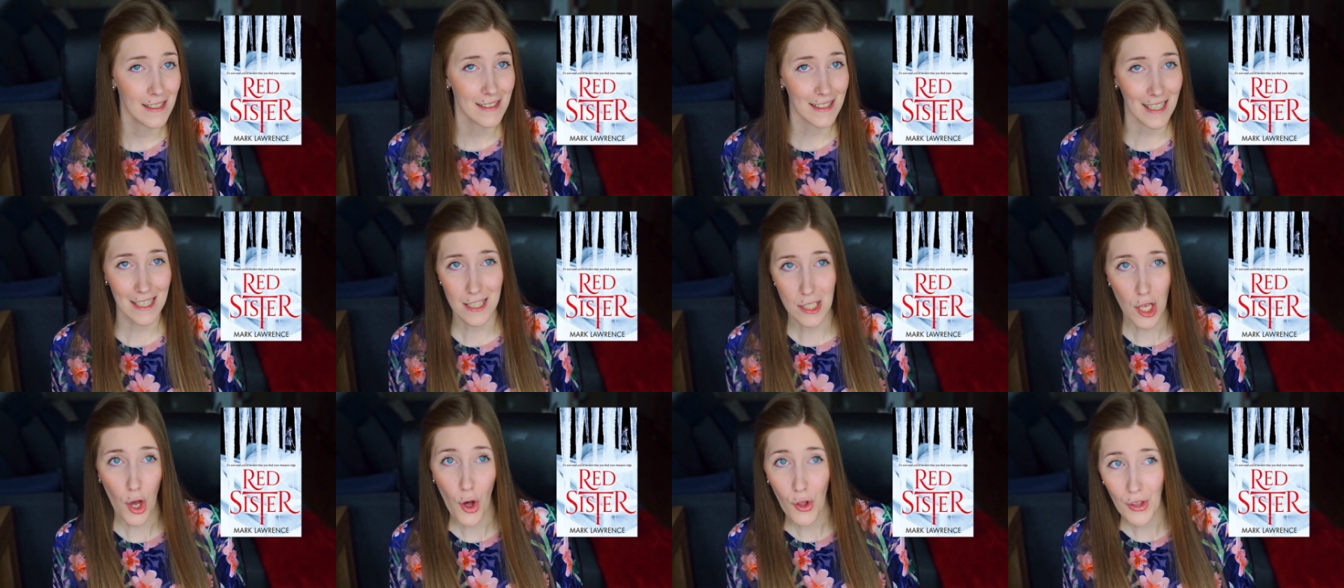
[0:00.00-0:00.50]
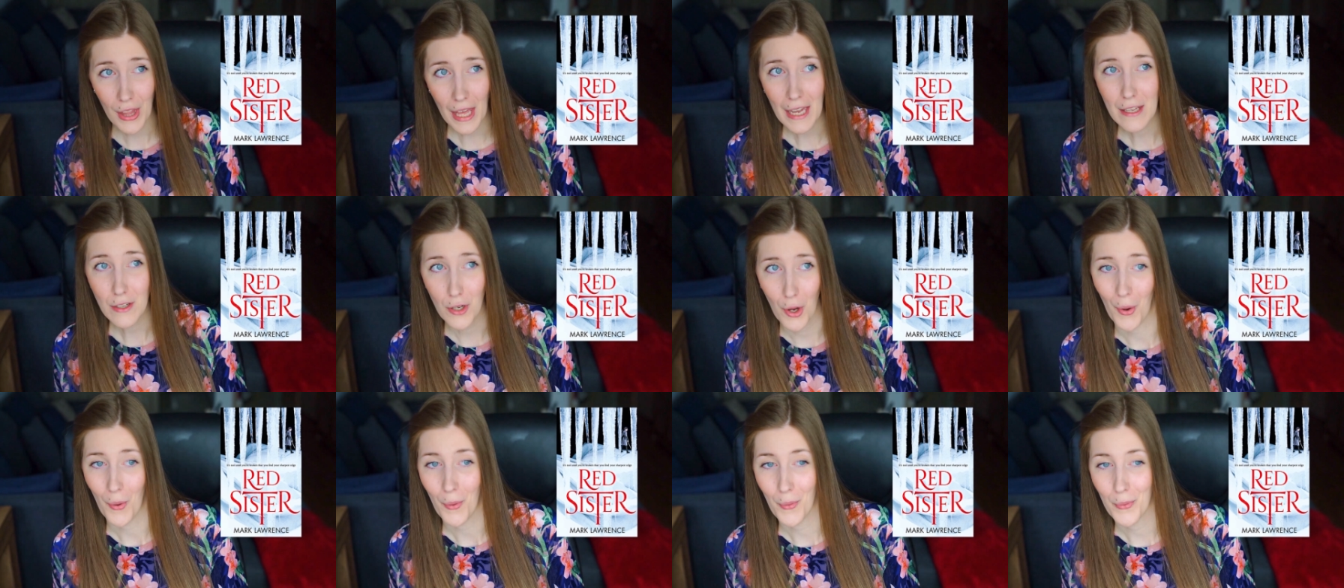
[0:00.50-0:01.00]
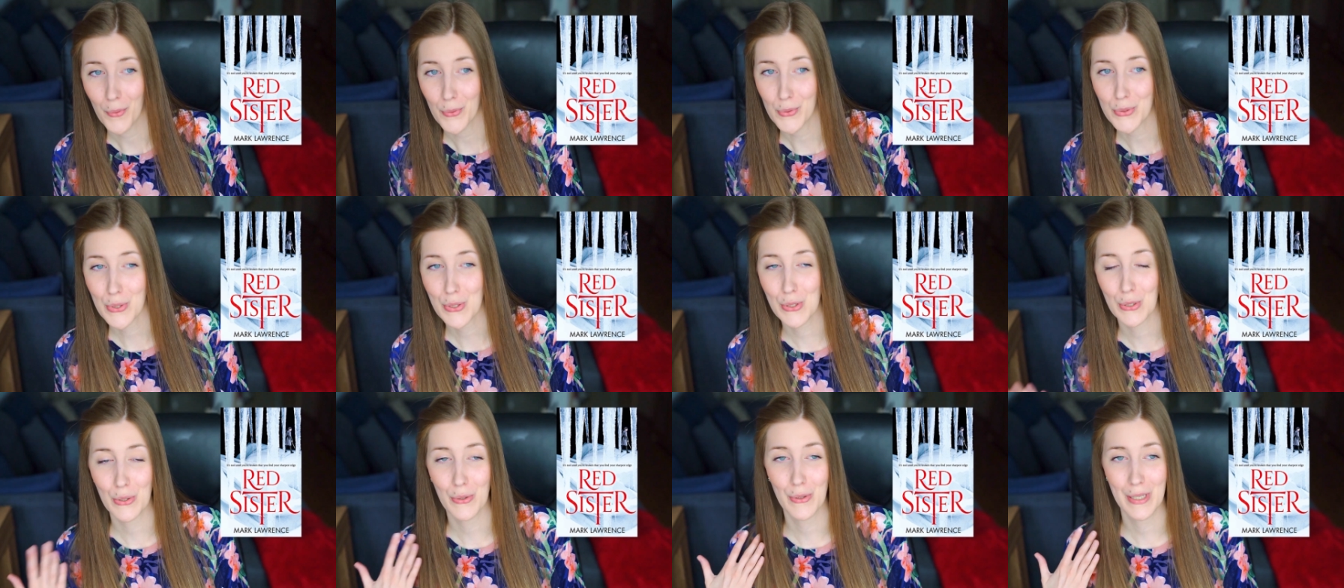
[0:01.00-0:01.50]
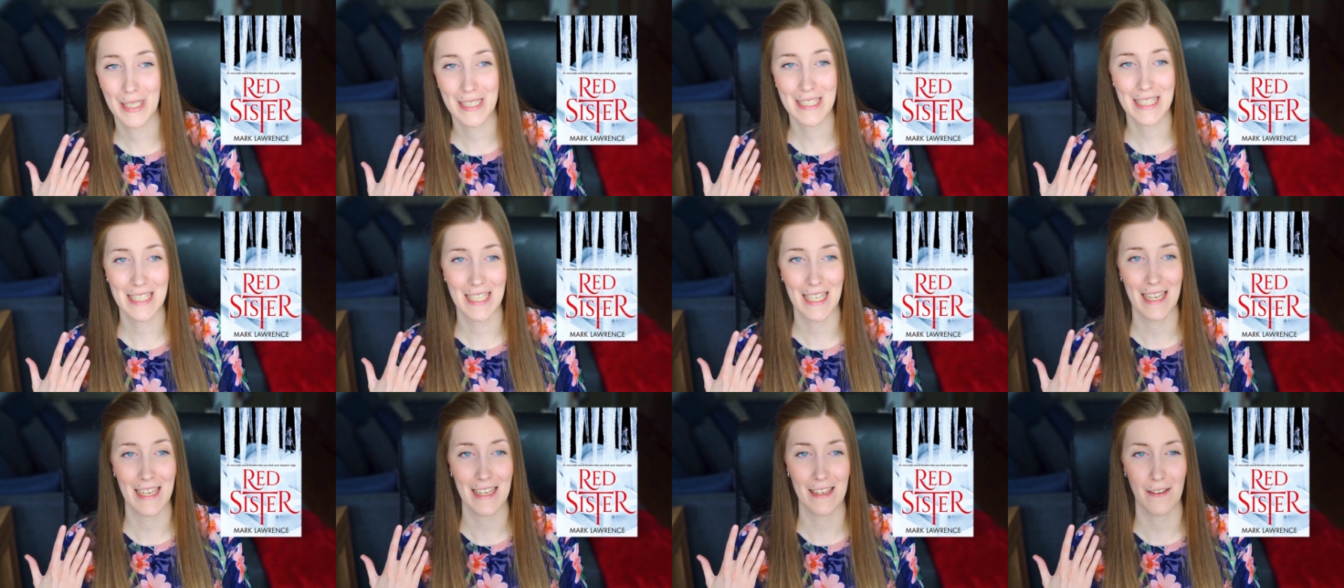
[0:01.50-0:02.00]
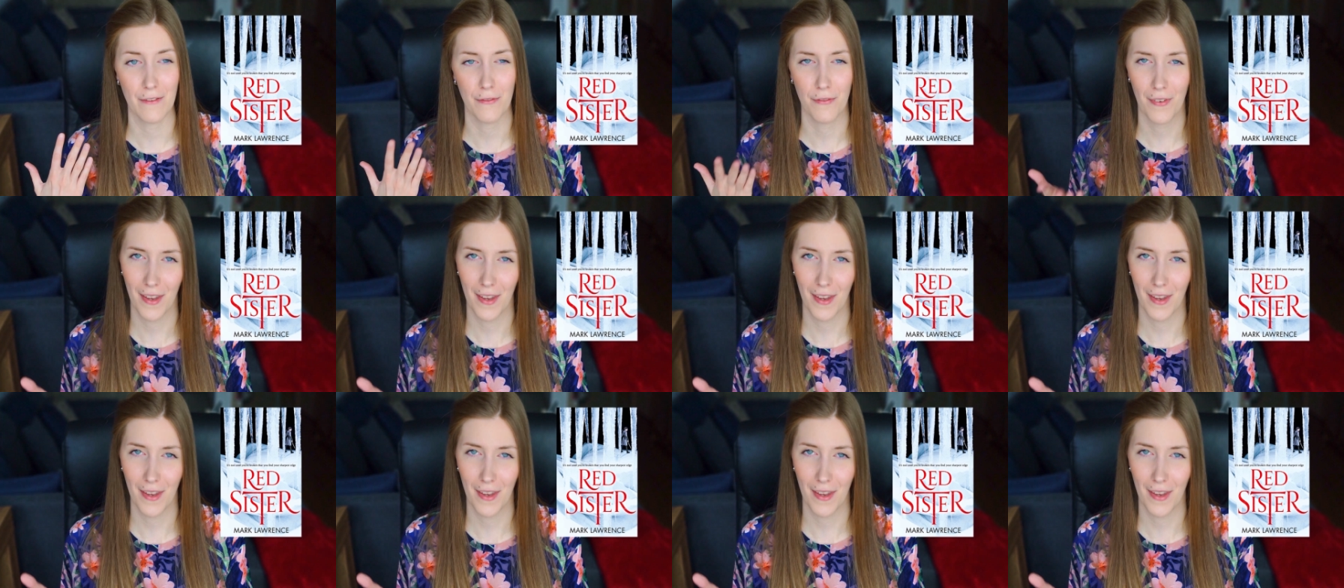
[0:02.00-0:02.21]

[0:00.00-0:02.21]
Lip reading: That's all I know. So it's a